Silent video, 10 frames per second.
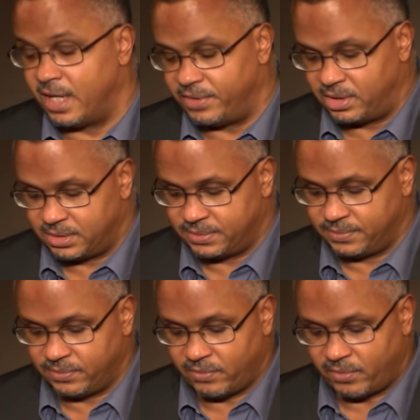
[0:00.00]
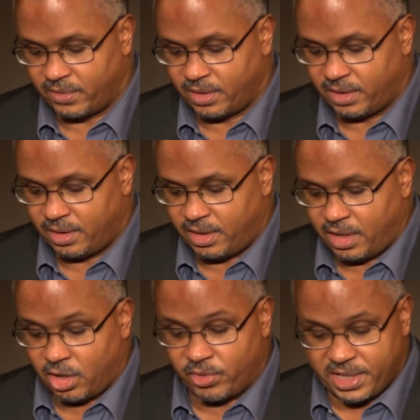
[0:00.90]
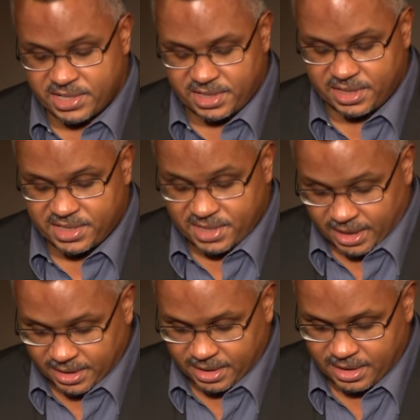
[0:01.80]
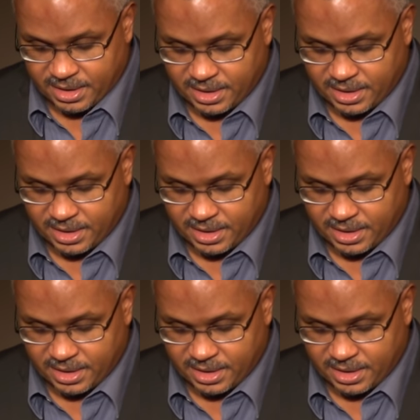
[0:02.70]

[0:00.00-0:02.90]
novel, A Raisin in the Sun,